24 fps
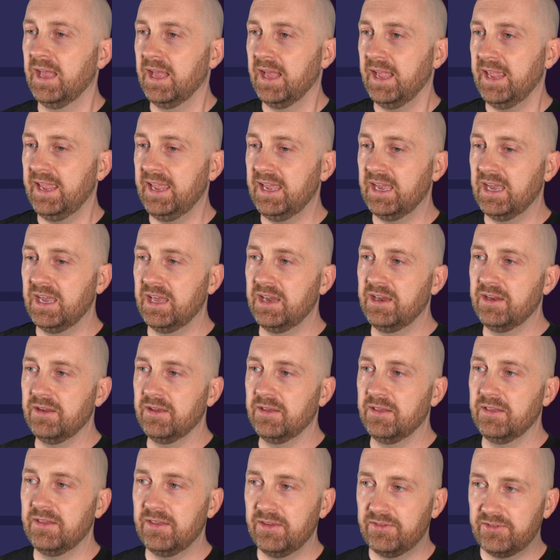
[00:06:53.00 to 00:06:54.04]
And
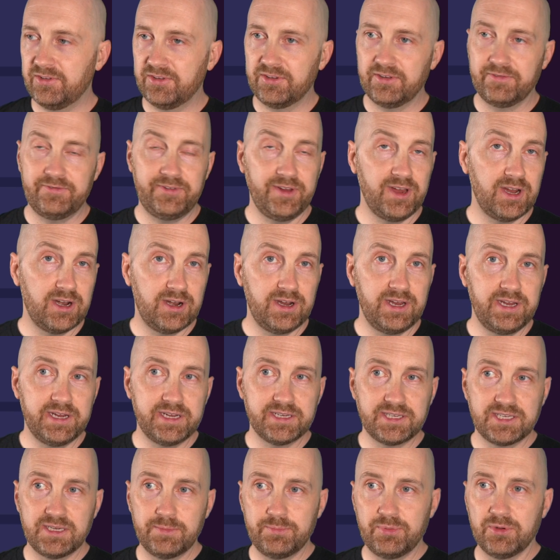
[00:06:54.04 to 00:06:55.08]
this is a very
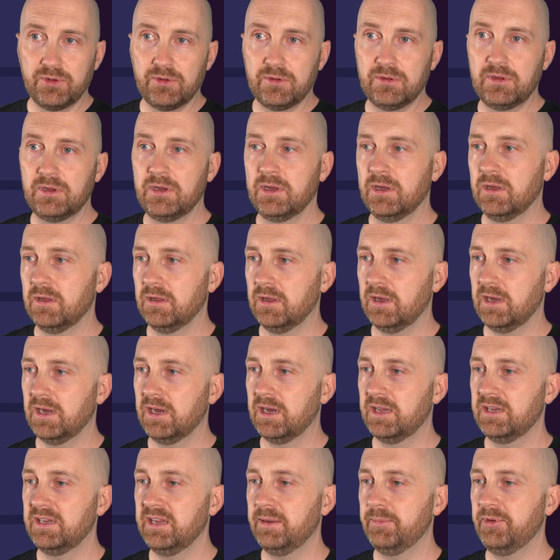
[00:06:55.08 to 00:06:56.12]
simple uh,
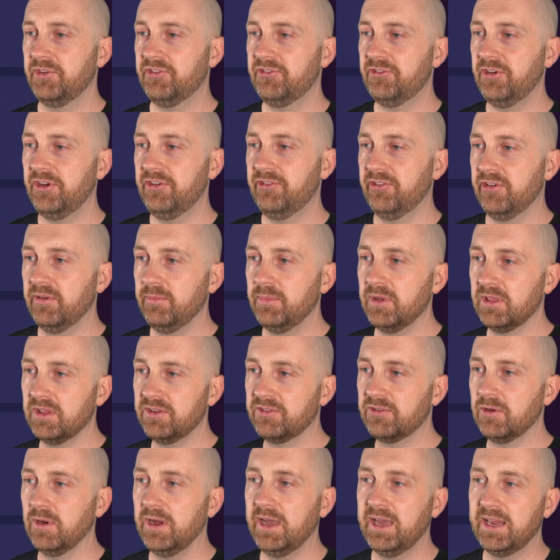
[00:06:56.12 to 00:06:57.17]
demonstration, but let's
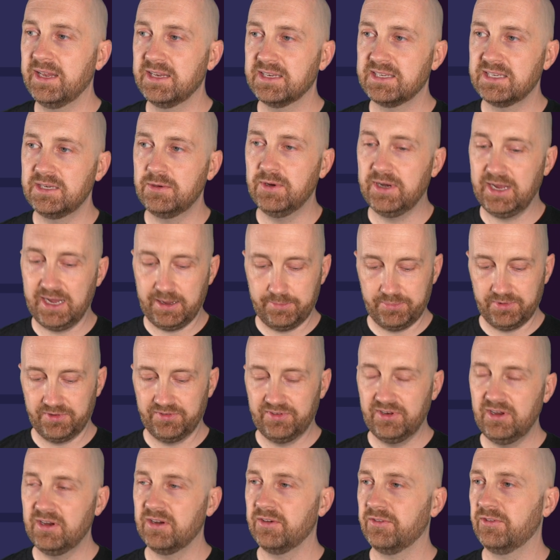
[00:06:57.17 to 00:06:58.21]
go ahead and see what happens
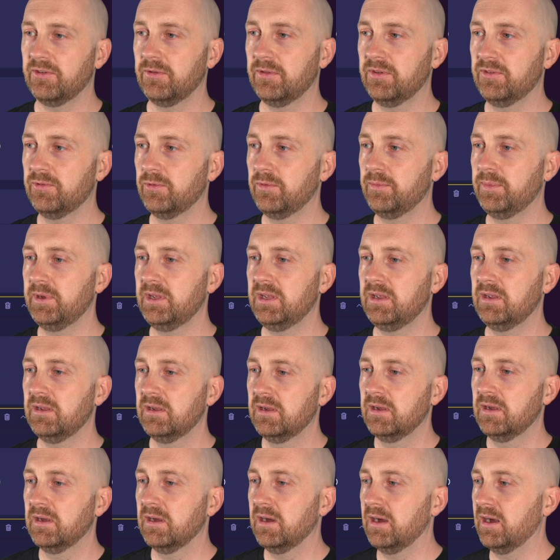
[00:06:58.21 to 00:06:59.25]
here. So this would be
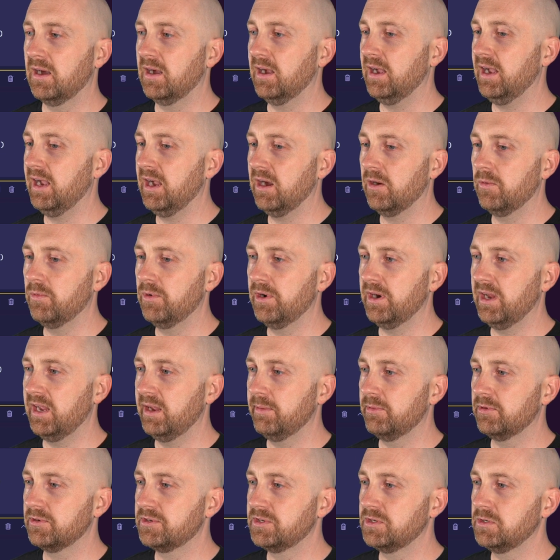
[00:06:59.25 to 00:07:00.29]
uh, how we're
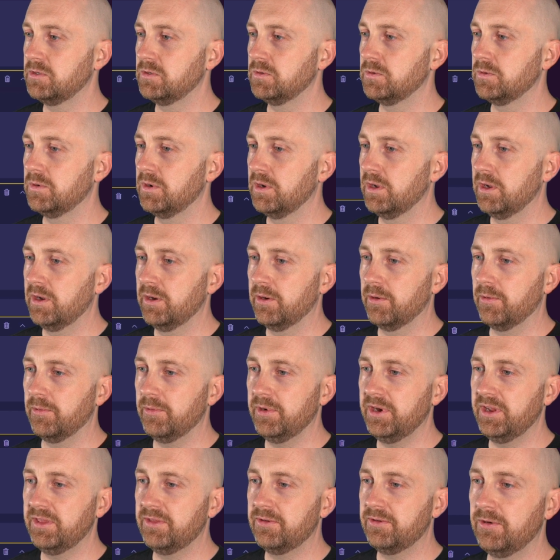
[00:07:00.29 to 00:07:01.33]
able to
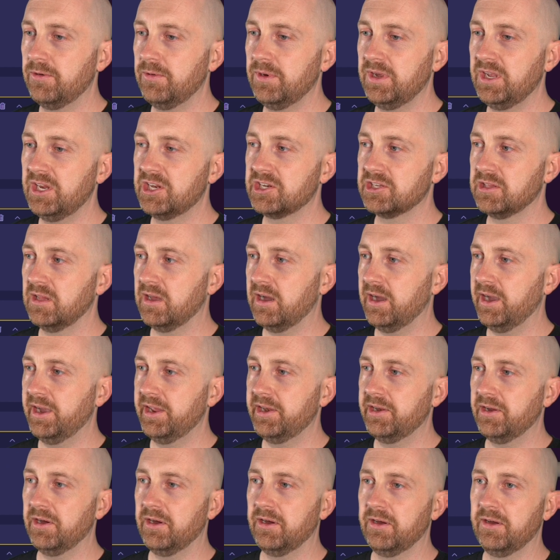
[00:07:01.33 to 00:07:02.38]
read each
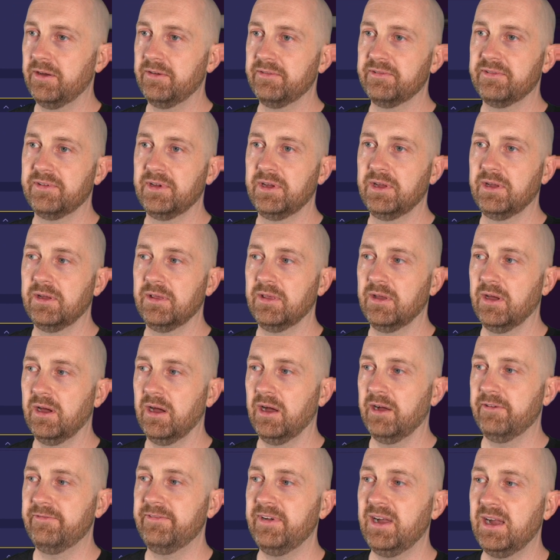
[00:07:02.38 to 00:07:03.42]
line of
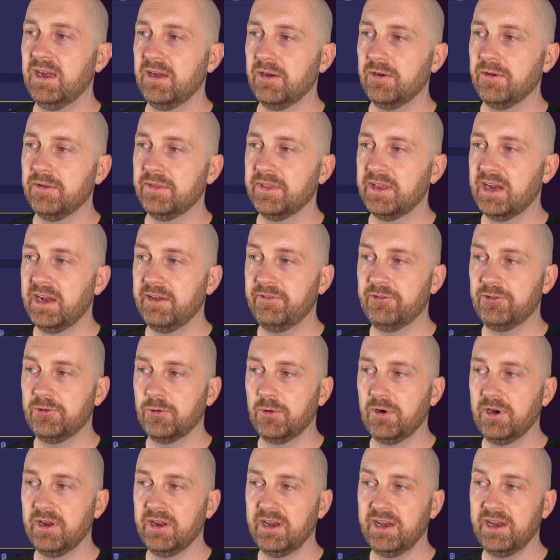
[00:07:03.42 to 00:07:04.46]
a file that I've
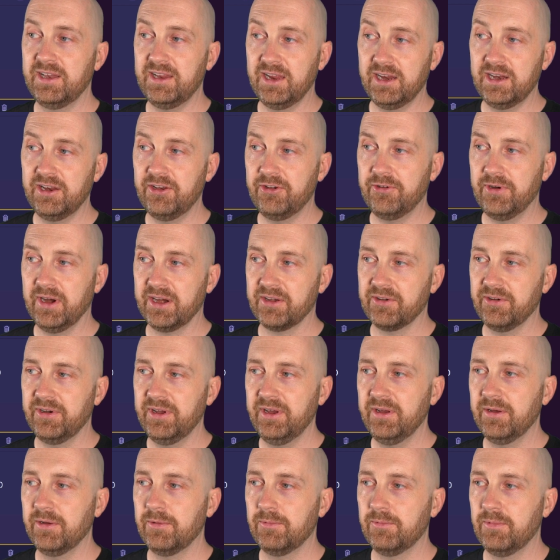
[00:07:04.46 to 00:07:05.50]
stored in a data
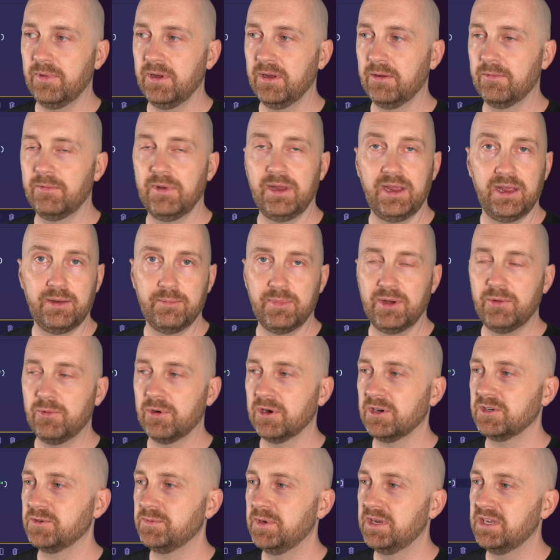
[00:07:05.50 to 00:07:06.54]
directory in my
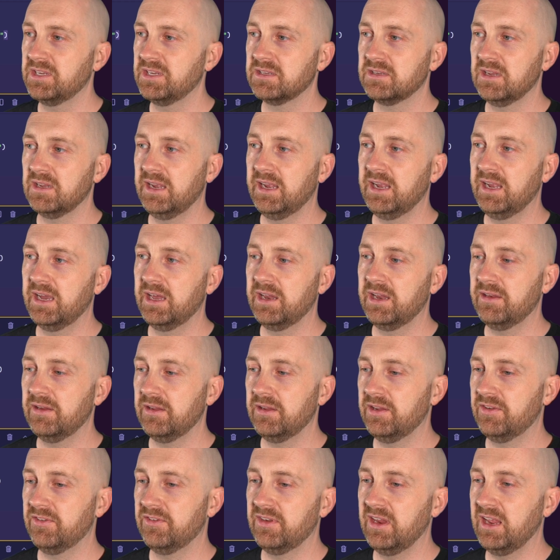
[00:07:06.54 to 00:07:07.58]
workspace, and
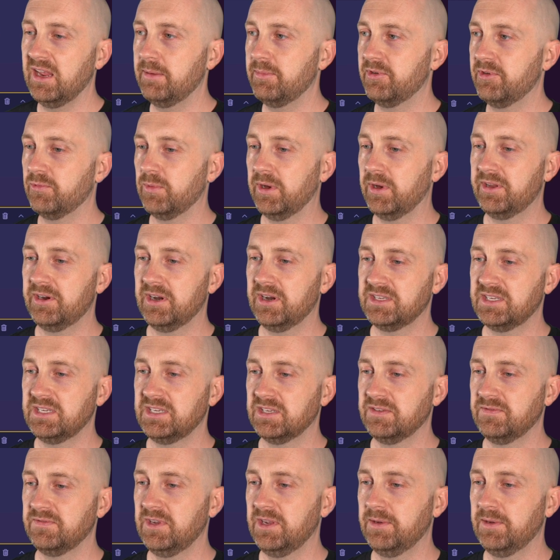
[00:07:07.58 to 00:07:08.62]
its name is
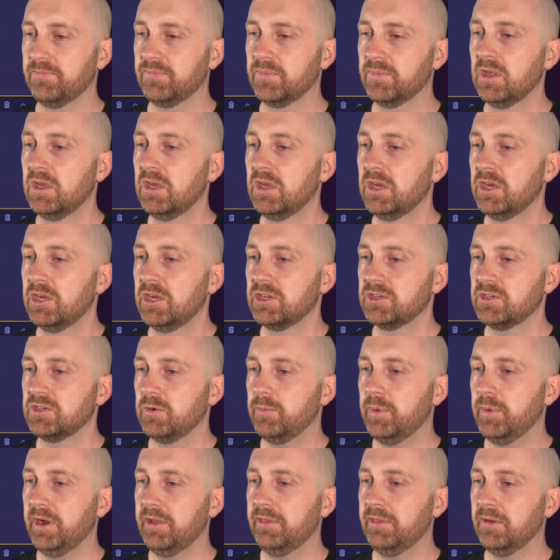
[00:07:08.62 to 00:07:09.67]
weather.csv. So
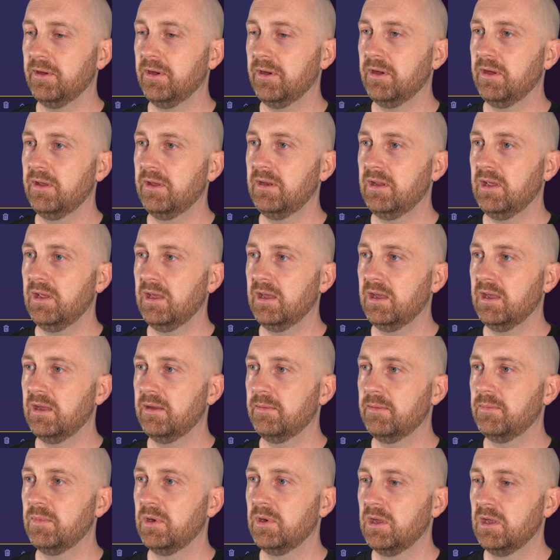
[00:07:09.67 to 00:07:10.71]
Python
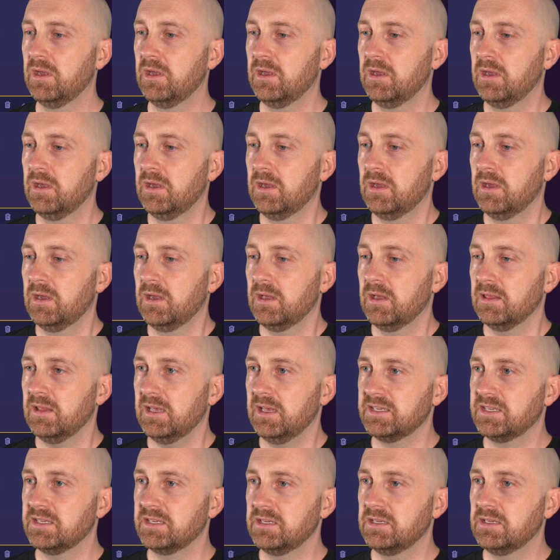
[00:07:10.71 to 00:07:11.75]
um,
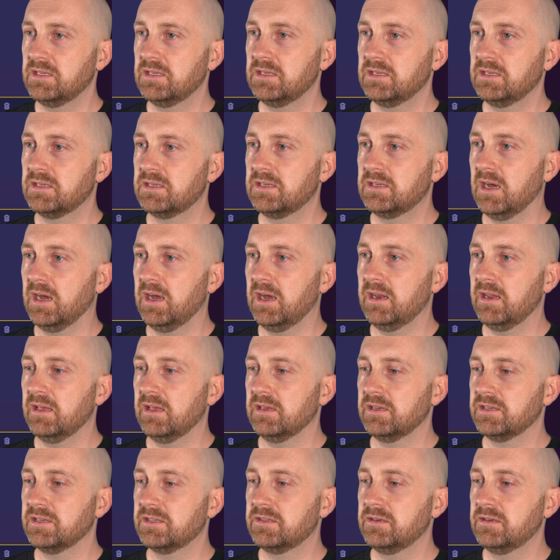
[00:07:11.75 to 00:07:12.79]

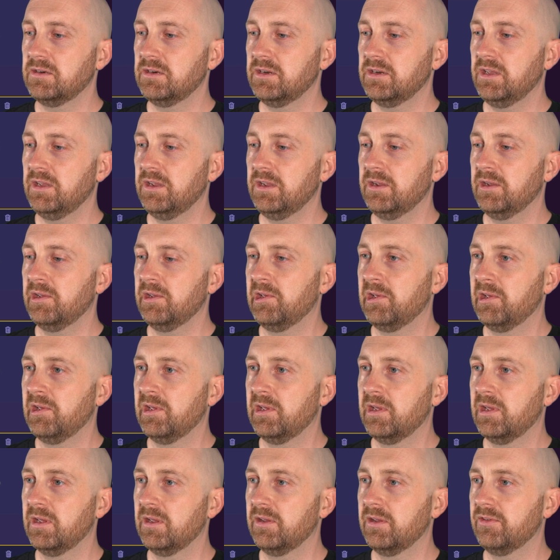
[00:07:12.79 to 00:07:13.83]
lessons.ls30
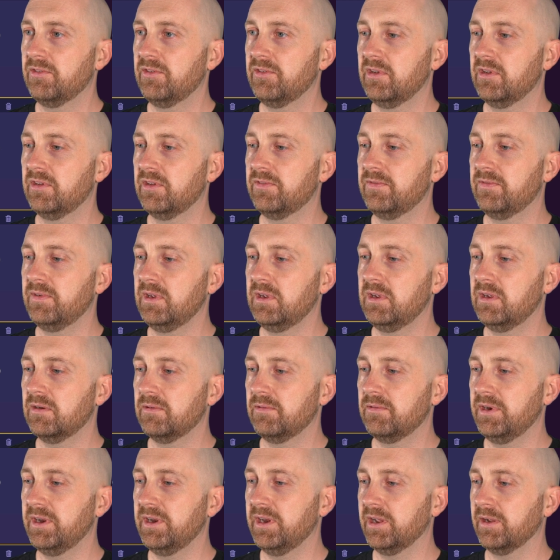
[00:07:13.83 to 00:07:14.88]
CSV
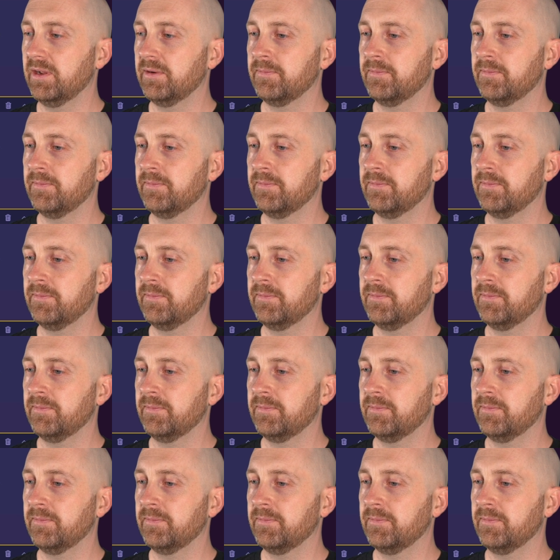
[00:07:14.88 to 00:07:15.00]
reading,